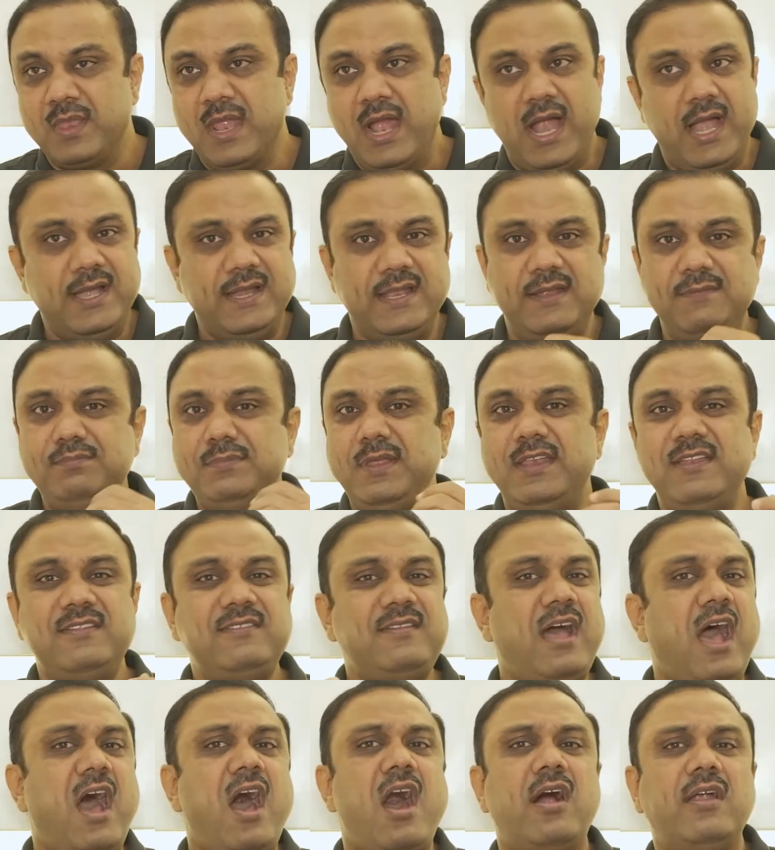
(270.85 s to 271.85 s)
And if there is
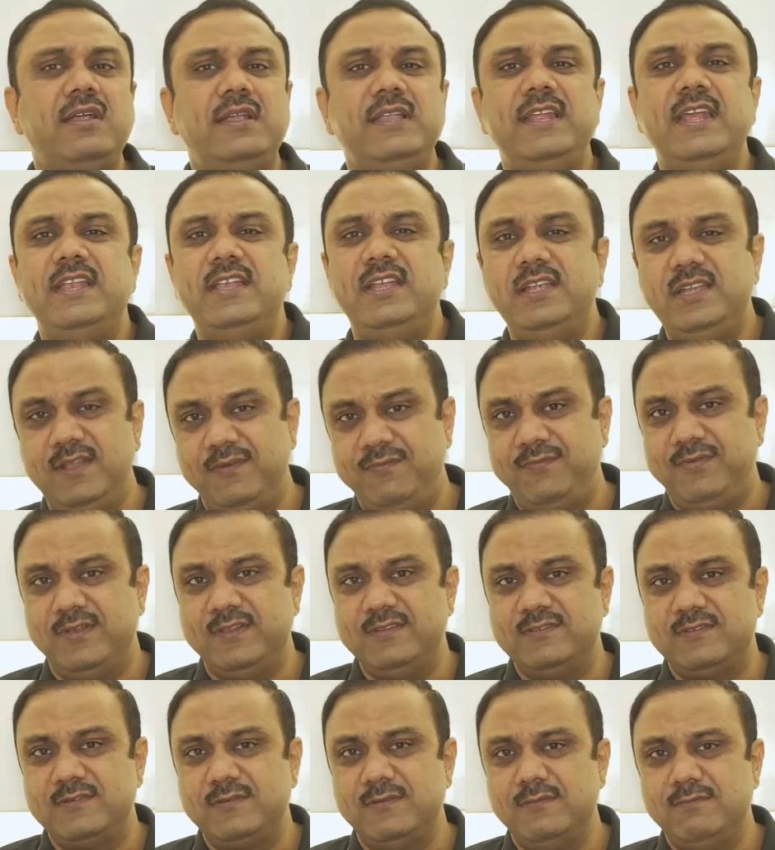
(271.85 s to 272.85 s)
hardly any
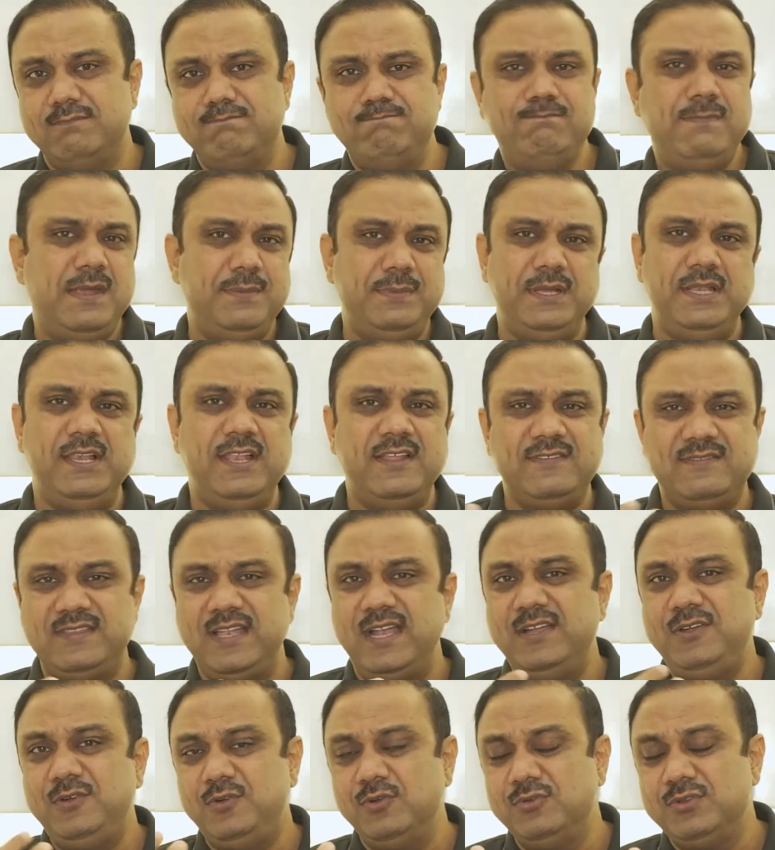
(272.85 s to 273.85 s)
difference, maybe less
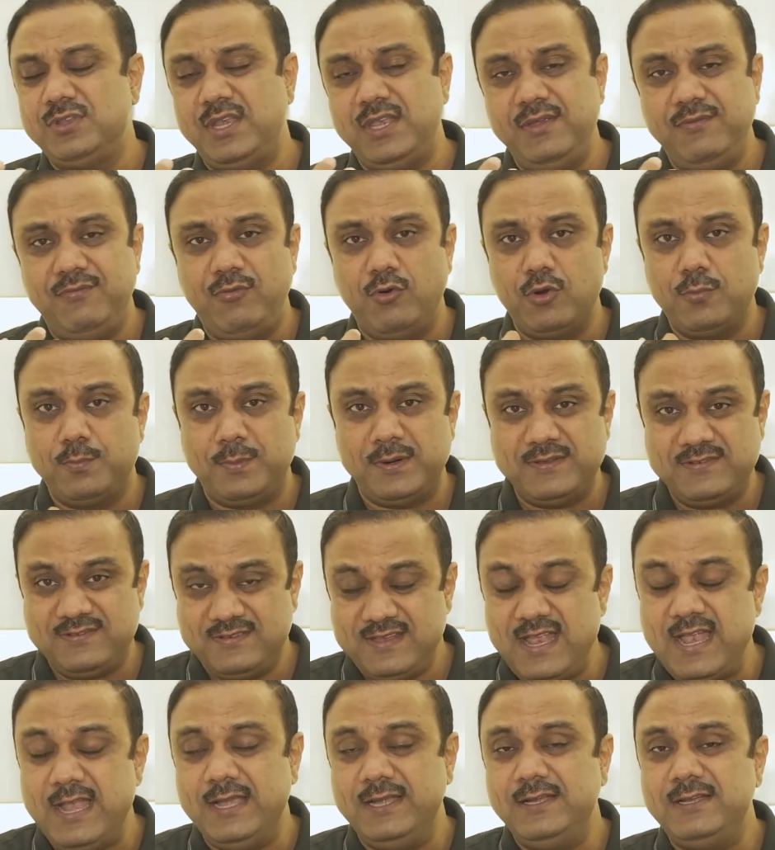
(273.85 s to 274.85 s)
than 2, 3,
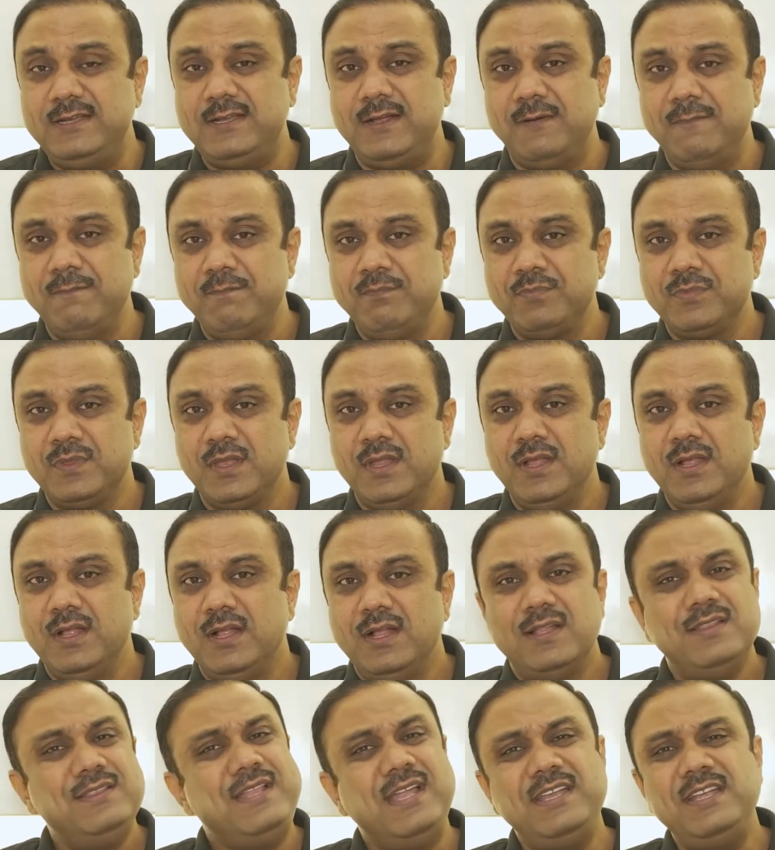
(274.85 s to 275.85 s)
4%,
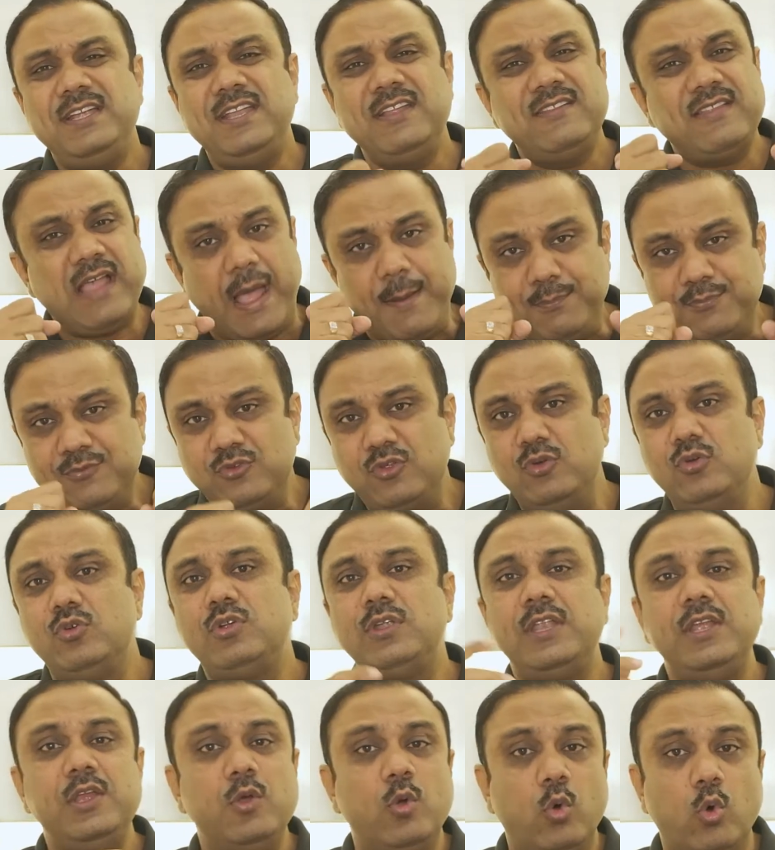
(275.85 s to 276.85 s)
then it is
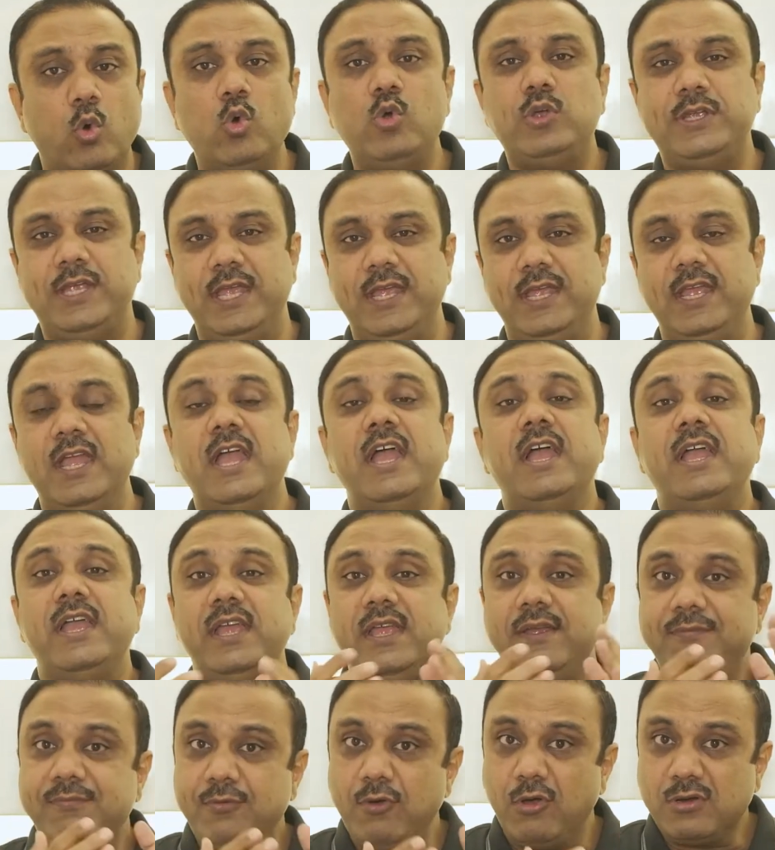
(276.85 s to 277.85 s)
absolutely okay.
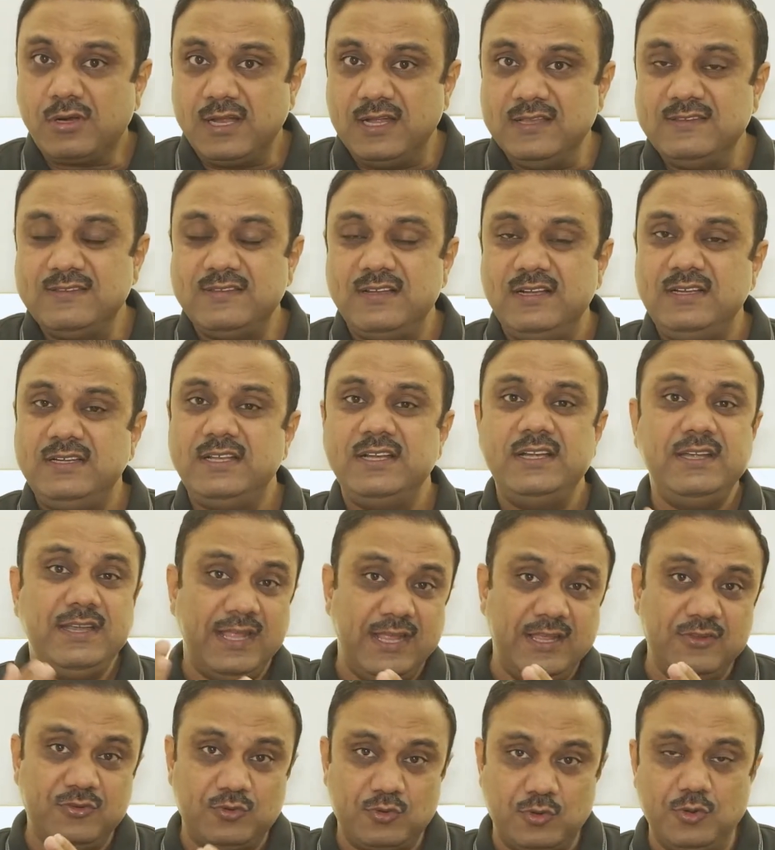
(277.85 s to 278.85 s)
If your consultant
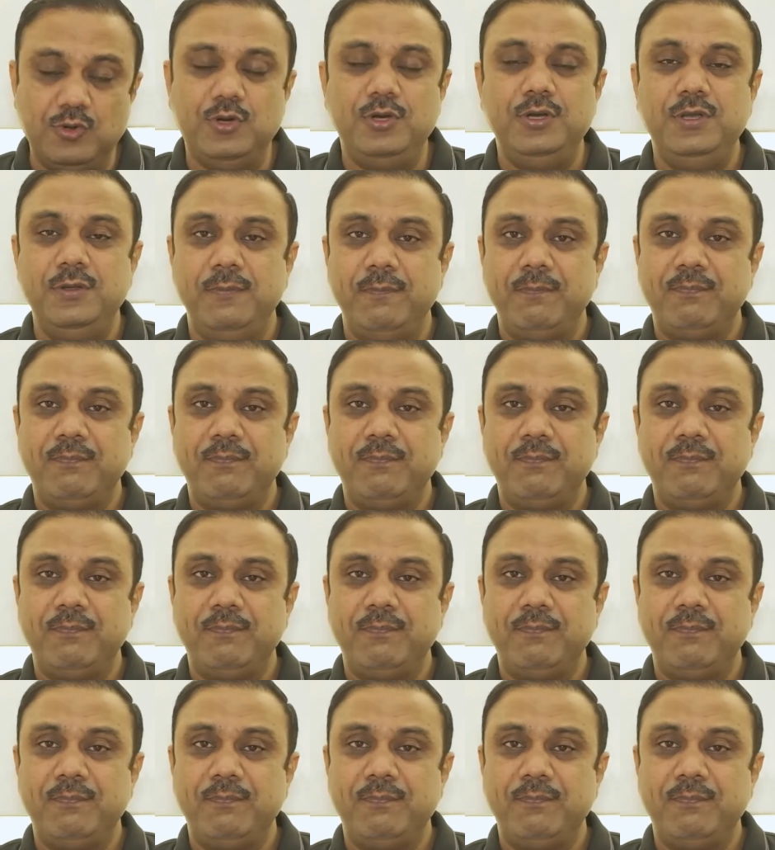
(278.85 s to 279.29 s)
is good,